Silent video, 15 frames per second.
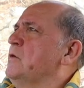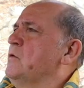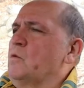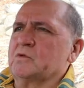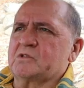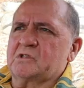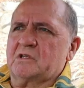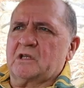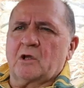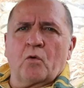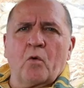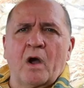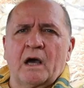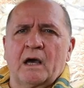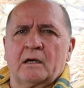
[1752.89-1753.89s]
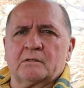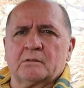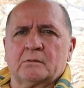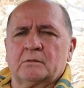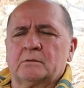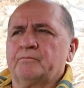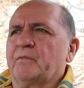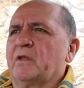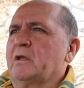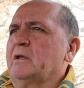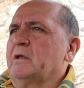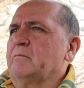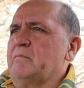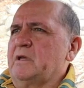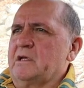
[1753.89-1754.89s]
or sitting quiet, or
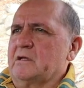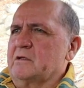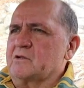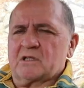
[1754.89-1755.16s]
being